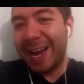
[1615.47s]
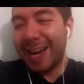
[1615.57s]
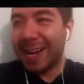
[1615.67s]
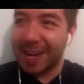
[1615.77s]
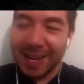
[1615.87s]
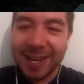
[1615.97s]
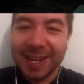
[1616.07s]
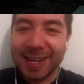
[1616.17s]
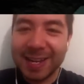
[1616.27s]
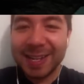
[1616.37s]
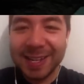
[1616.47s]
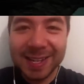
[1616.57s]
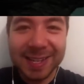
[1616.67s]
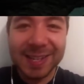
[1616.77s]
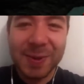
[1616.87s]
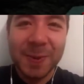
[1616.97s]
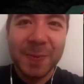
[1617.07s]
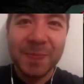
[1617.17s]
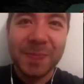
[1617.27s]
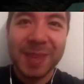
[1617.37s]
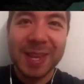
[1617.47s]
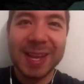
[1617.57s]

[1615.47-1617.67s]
guy who does everything else, because that's pretty much what you did.